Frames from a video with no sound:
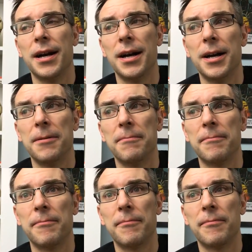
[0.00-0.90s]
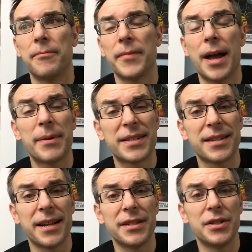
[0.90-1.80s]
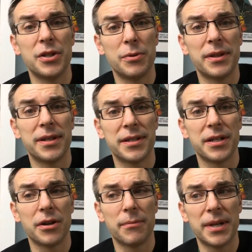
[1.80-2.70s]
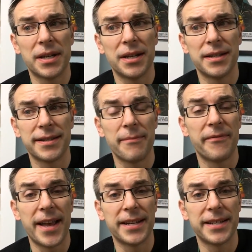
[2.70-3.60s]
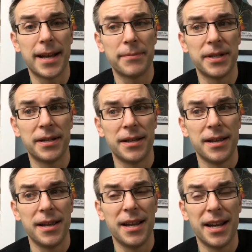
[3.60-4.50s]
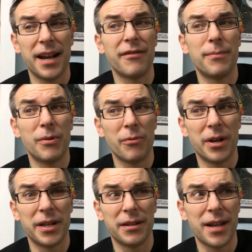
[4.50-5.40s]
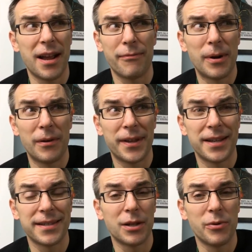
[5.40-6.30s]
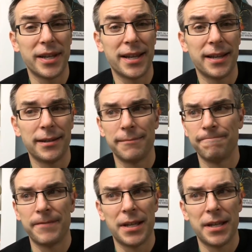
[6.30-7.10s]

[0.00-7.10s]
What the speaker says: I'm excited to do it this year because I'm fat adapted, and I've been running half marathons on the weekend